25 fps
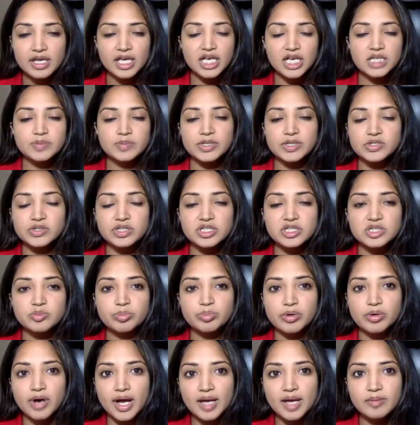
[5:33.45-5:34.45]
especially in these
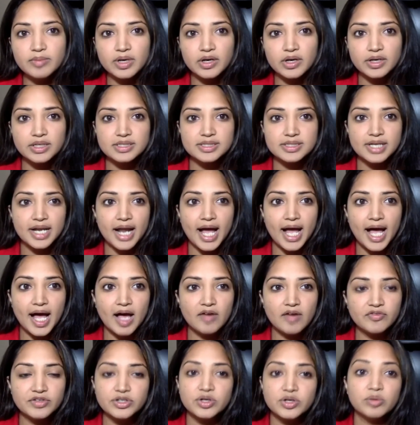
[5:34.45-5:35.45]
primaries that
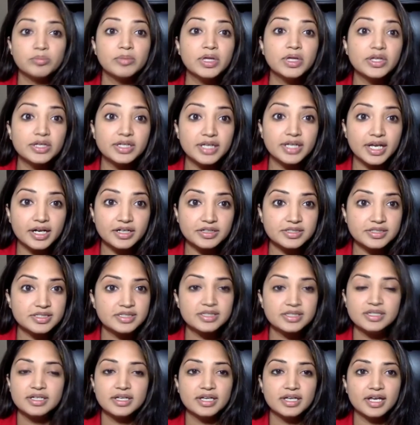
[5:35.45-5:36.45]
have, millionaires.